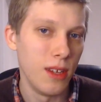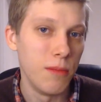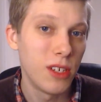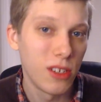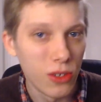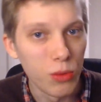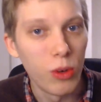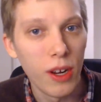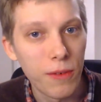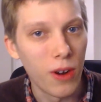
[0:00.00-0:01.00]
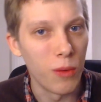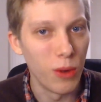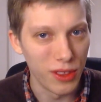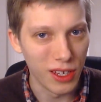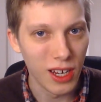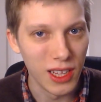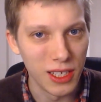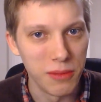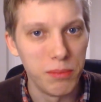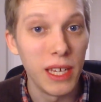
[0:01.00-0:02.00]
the emission to whatever I want the
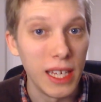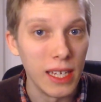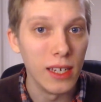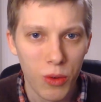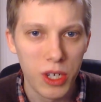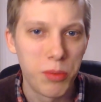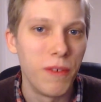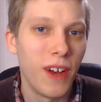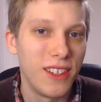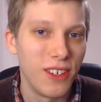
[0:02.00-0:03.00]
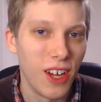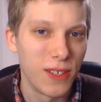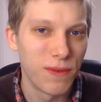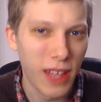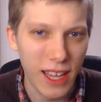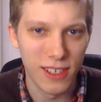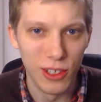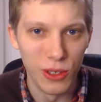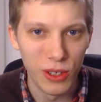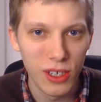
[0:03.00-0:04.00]
color to be, which provides a nice flat
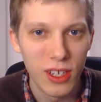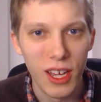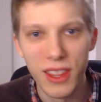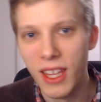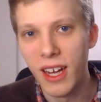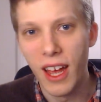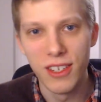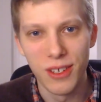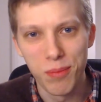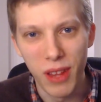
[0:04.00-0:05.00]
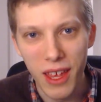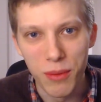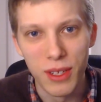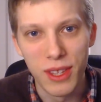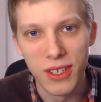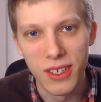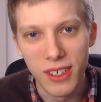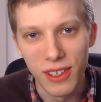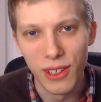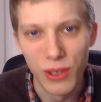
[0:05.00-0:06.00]
look, and then I just play with it
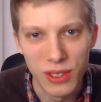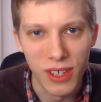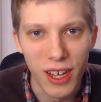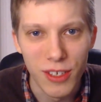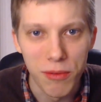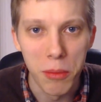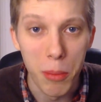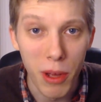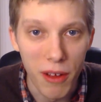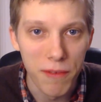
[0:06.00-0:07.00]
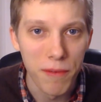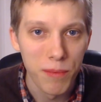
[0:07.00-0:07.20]
until it looks nice from above.